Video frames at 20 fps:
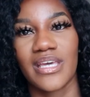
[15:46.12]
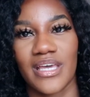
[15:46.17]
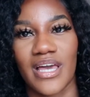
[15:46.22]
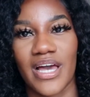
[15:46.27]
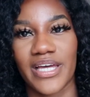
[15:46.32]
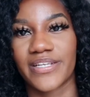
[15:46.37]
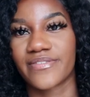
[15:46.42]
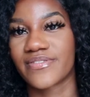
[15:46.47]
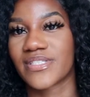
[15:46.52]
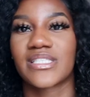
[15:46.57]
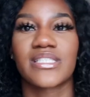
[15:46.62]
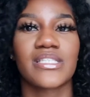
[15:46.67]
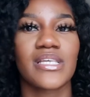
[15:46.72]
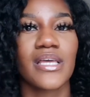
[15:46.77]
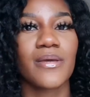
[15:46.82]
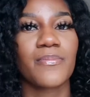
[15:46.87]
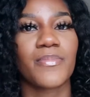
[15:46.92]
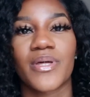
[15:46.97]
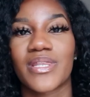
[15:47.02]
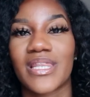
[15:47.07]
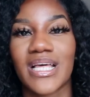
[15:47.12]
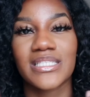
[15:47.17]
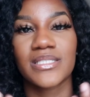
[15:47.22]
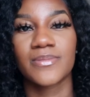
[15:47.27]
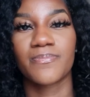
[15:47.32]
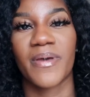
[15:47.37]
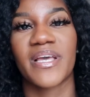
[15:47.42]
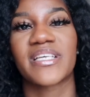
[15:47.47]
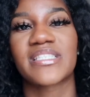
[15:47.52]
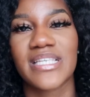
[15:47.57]
kind of see, but that's
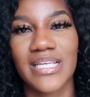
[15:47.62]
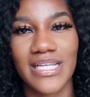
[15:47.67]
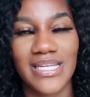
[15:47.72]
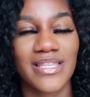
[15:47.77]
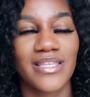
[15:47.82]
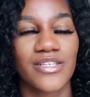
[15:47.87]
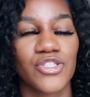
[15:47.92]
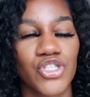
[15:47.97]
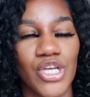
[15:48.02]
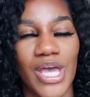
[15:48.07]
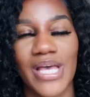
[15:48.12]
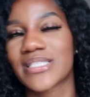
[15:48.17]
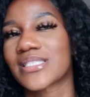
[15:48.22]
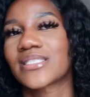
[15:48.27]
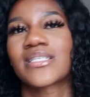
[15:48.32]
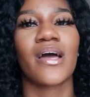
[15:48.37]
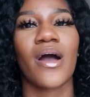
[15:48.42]
basically the gist.